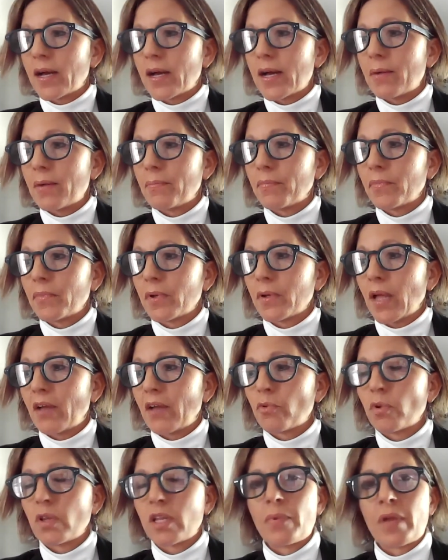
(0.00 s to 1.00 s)
with
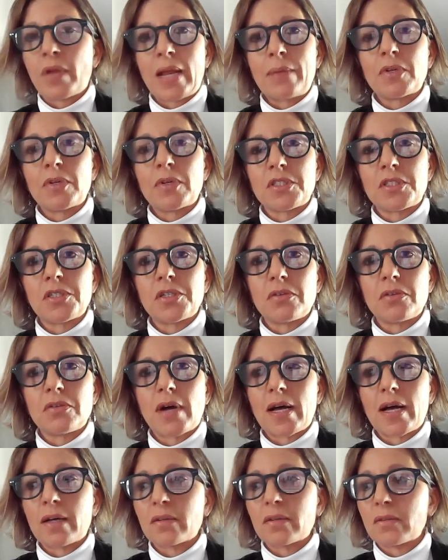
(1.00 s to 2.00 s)
Ella,
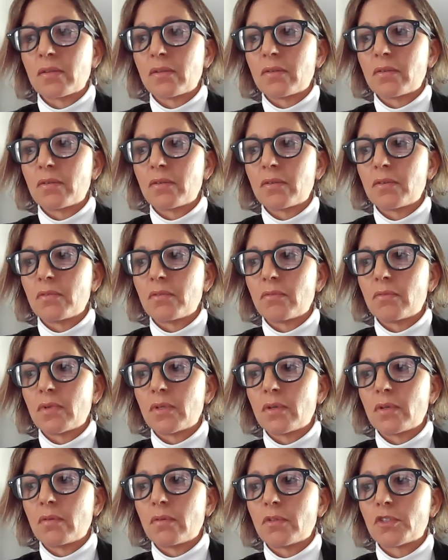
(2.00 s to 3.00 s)
we're actually able
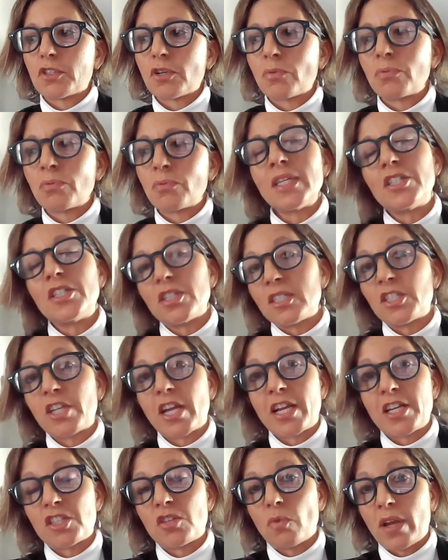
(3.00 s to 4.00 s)
to expand that
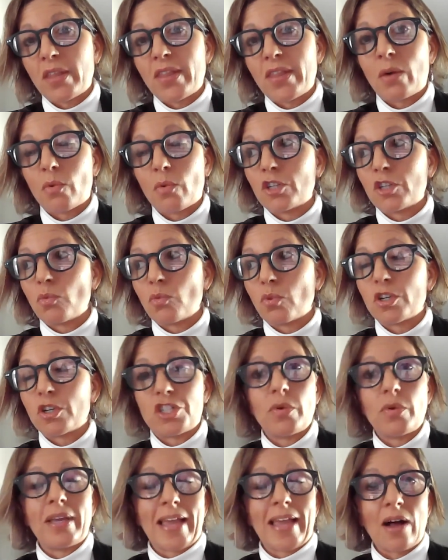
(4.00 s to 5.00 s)
out. And so that's
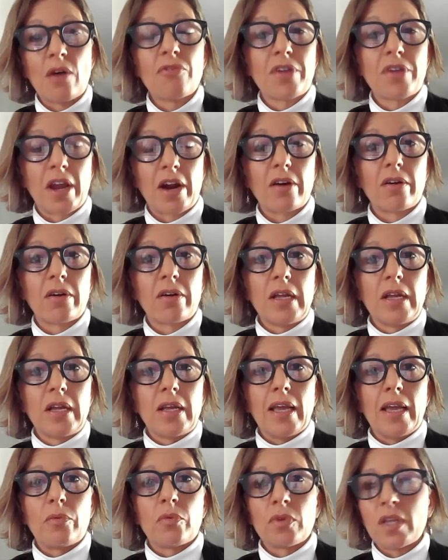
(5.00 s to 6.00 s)
kind of what we've done is,
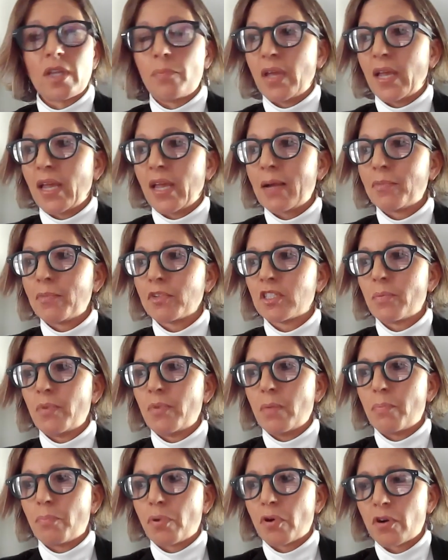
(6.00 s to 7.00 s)

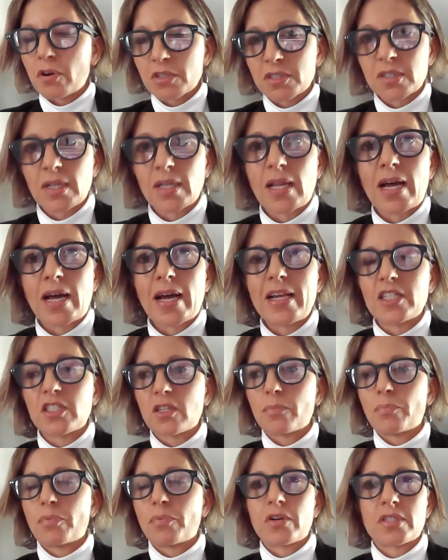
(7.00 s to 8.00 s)
let's
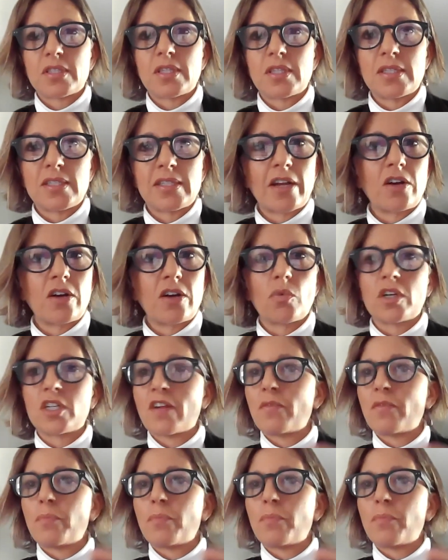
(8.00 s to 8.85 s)
look at, again, to